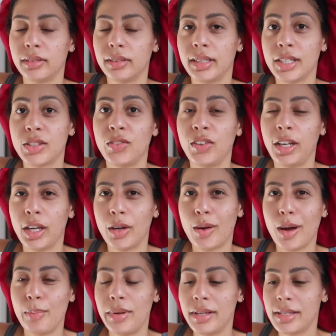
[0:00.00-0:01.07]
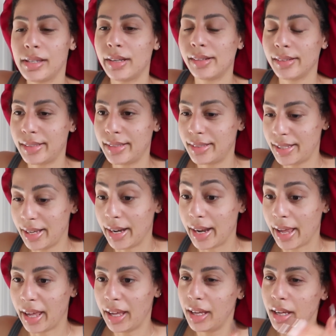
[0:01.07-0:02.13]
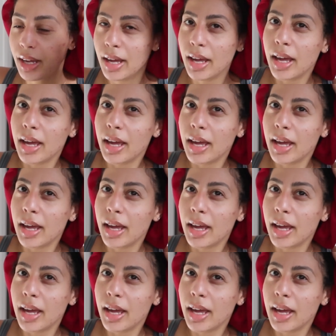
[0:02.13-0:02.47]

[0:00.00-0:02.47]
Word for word: this video up until today